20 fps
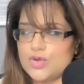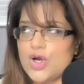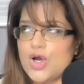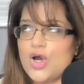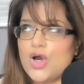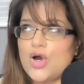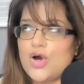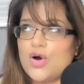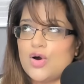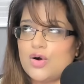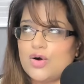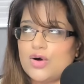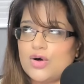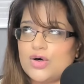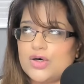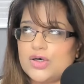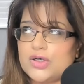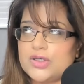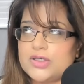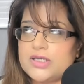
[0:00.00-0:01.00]

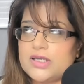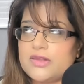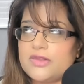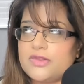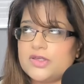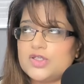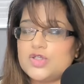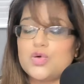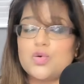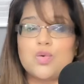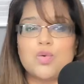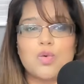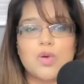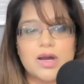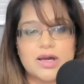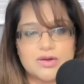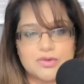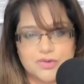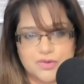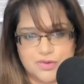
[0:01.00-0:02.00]
on the
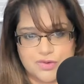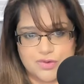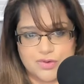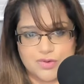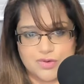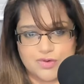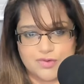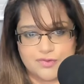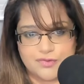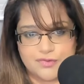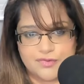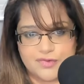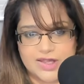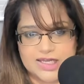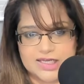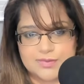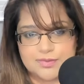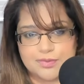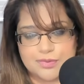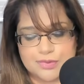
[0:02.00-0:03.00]
12th of
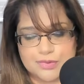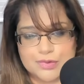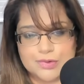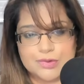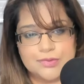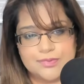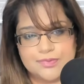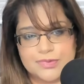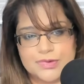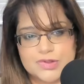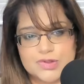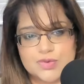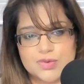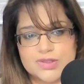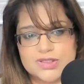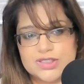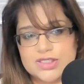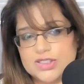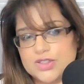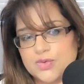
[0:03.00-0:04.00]
April
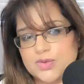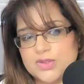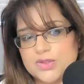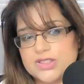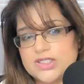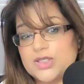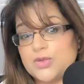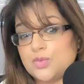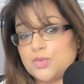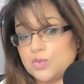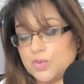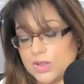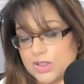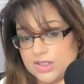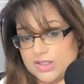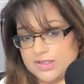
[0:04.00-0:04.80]
2021.